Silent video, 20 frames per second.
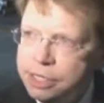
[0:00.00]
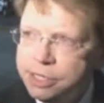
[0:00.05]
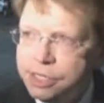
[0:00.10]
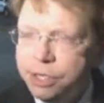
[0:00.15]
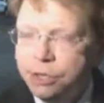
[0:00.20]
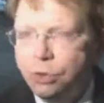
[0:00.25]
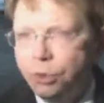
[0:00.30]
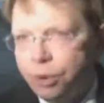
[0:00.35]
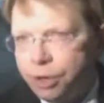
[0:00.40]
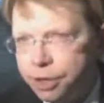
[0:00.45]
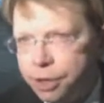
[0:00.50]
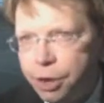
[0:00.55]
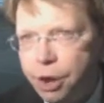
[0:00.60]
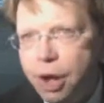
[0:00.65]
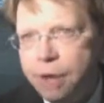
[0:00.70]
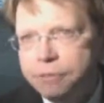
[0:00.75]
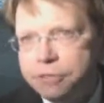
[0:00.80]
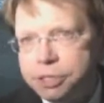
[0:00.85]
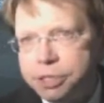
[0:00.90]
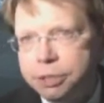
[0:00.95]
is ignoring the
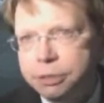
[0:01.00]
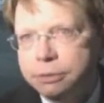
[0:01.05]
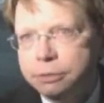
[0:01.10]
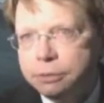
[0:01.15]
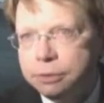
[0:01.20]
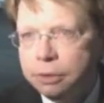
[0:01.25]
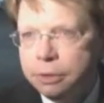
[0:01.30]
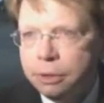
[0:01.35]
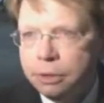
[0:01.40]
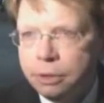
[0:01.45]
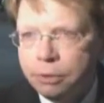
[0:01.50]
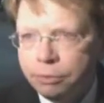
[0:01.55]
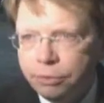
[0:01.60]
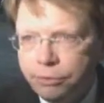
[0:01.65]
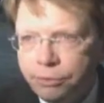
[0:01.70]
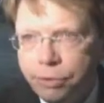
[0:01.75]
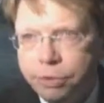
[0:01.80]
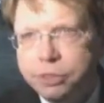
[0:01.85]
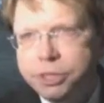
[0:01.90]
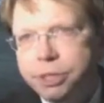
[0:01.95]
officer,
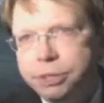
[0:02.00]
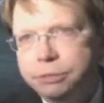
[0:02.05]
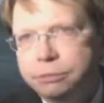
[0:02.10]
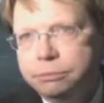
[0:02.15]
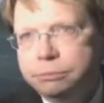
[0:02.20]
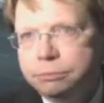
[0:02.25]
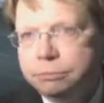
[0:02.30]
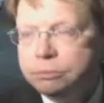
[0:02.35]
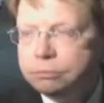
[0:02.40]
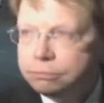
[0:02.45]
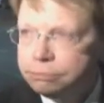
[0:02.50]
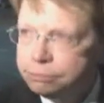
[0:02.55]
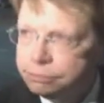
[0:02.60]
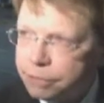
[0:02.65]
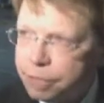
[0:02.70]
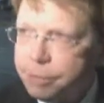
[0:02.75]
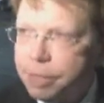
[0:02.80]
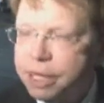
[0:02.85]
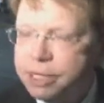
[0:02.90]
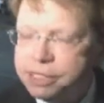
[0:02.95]
refusing
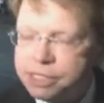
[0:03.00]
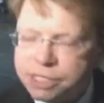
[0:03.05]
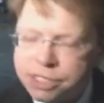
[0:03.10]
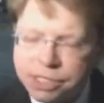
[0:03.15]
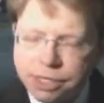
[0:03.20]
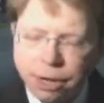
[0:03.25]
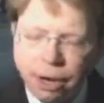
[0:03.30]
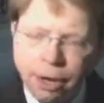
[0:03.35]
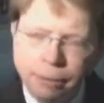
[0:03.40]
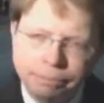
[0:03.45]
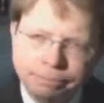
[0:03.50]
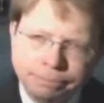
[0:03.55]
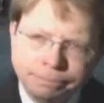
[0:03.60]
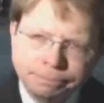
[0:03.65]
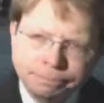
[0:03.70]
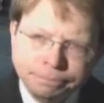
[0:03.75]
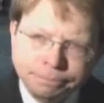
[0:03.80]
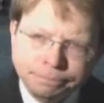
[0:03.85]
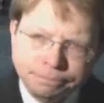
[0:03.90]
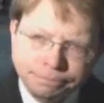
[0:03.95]
commands to stop.
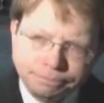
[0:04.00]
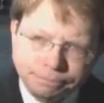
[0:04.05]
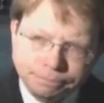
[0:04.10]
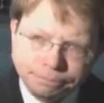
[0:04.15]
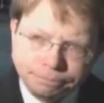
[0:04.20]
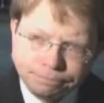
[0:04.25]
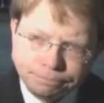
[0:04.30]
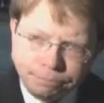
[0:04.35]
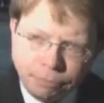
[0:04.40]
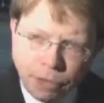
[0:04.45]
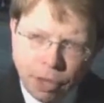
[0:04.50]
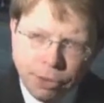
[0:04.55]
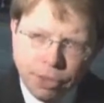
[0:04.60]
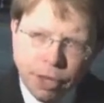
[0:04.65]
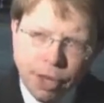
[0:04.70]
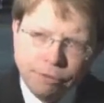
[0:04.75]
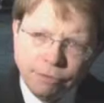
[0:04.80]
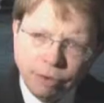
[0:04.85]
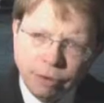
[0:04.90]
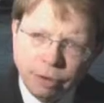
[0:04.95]

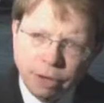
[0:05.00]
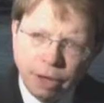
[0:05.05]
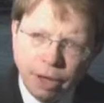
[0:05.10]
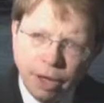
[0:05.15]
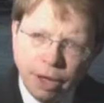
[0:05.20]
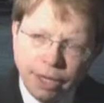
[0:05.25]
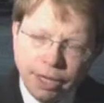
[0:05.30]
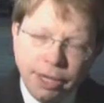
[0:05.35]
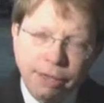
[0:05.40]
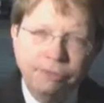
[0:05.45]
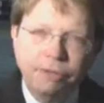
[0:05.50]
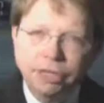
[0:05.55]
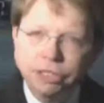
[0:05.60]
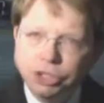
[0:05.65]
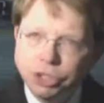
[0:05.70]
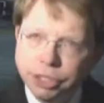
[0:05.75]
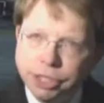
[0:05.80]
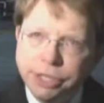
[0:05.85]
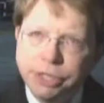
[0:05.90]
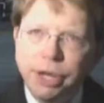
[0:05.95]
He
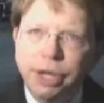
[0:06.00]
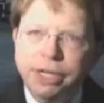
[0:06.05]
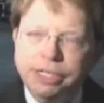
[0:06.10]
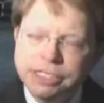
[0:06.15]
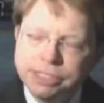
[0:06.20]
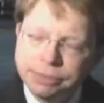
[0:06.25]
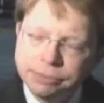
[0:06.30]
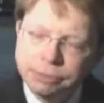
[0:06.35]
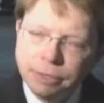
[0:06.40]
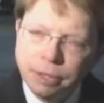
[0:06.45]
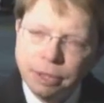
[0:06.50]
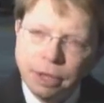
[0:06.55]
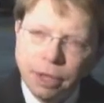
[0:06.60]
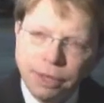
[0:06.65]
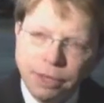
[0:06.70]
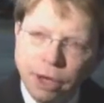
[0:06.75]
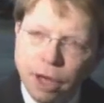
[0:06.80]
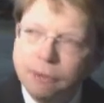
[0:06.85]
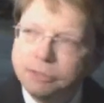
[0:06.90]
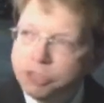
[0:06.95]
eventually does,
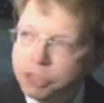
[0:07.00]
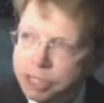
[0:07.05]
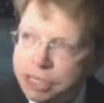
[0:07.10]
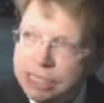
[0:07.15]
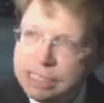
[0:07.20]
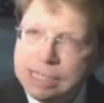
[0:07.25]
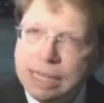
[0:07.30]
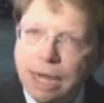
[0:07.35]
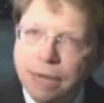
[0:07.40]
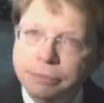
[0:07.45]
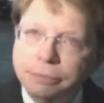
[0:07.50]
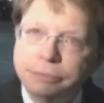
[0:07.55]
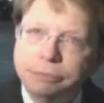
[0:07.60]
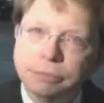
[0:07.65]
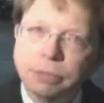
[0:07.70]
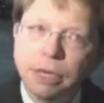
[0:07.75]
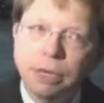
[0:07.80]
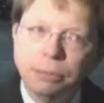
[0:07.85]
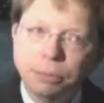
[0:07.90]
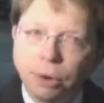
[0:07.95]
and the officer gets out
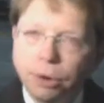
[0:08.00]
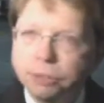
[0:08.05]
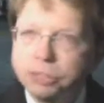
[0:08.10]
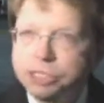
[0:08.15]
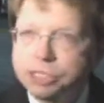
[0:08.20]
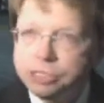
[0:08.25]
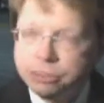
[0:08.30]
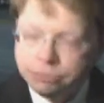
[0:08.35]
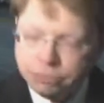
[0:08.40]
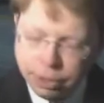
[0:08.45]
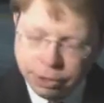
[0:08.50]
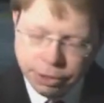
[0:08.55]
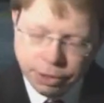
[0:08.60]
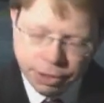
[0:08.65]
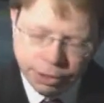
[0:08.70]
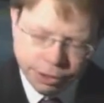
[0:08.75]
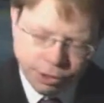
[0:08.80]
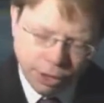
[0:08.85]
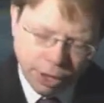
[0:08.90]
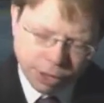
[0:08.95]
and approaches
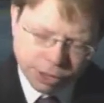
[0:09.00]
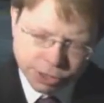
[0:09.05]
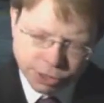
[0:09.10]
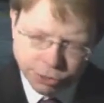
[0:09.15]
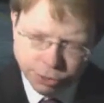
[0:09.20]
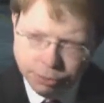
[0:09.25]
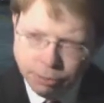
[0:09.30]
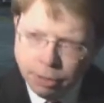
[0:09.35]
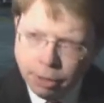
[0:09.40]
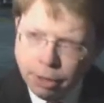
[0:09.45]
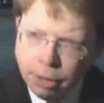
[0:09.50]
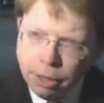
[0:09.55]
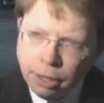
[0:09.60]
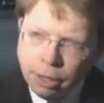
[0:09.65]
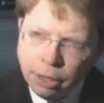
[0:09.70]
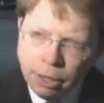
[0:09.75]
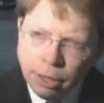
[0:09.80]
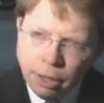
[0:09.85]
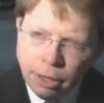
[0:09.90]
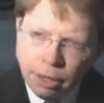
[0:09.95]
and talks to
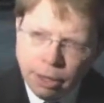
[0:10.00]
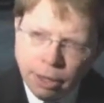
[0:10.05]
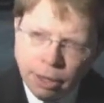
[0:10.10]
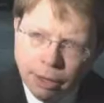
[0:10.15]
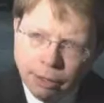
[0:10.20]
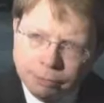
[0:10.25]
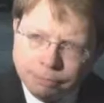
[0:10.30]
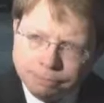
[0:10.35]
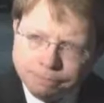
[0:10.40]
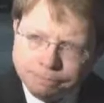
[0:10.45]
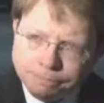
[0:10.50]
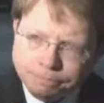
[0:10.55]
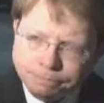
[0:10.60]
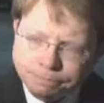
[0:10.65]
him.